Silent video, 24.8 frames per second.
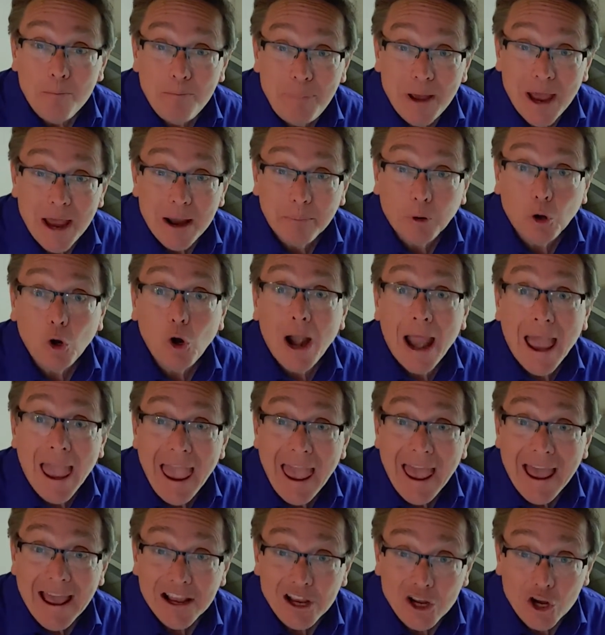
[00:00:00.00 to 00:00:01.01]
pepper,
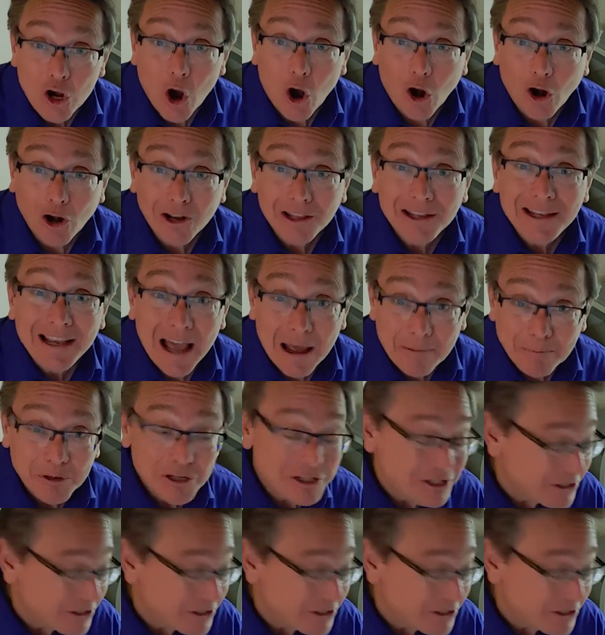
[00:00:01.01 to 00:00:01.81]
and garlic. I put